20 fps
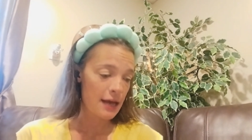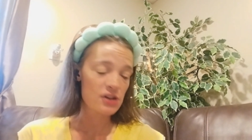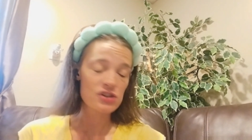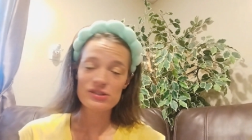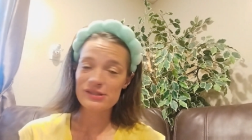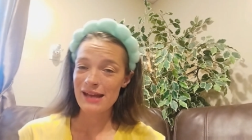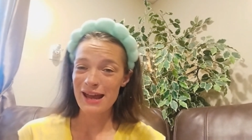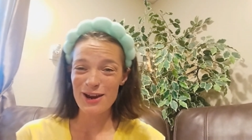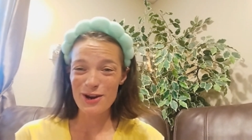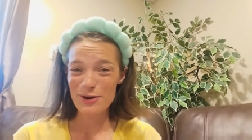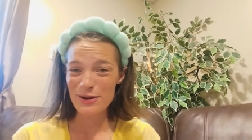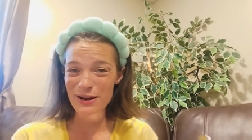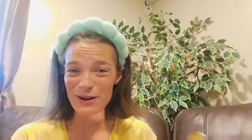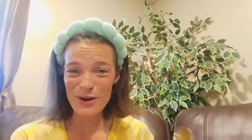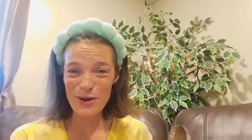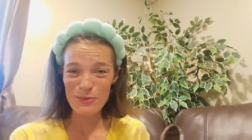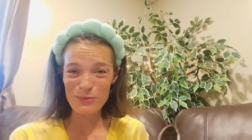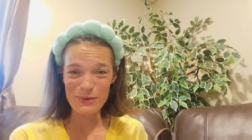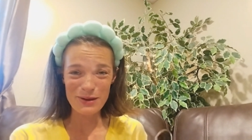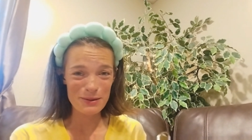I
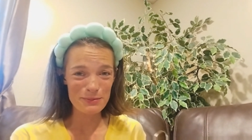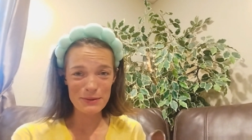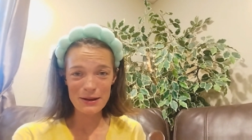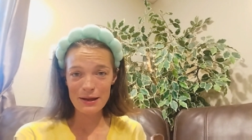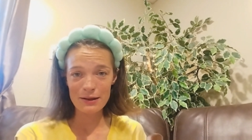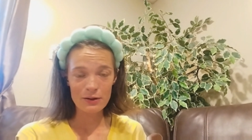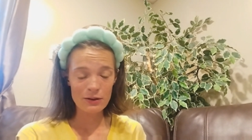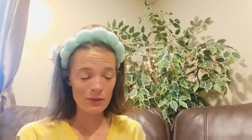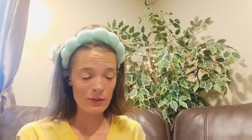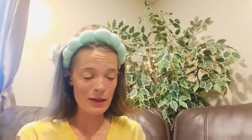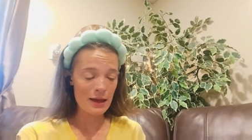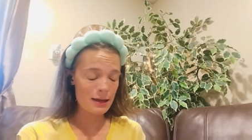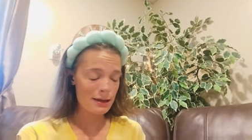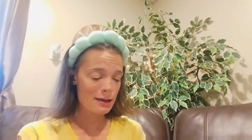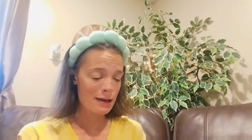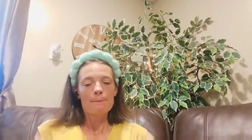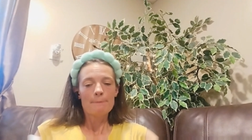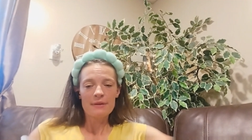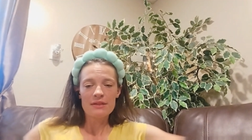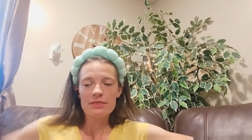already know. I'm not going to lie.